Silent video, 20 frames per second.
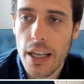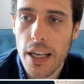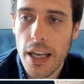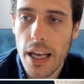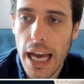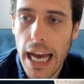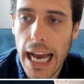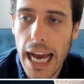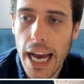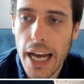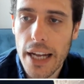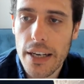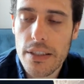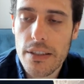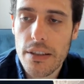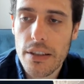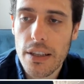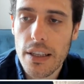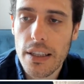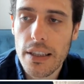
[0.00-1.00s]
and
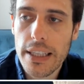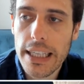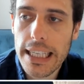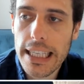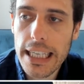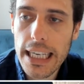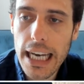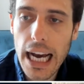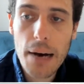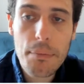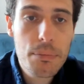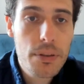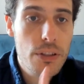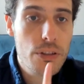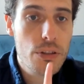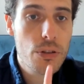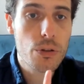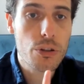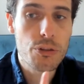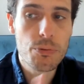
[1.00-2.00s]
leading up
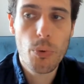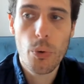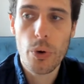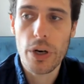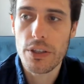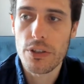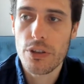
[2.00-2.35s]
until this point.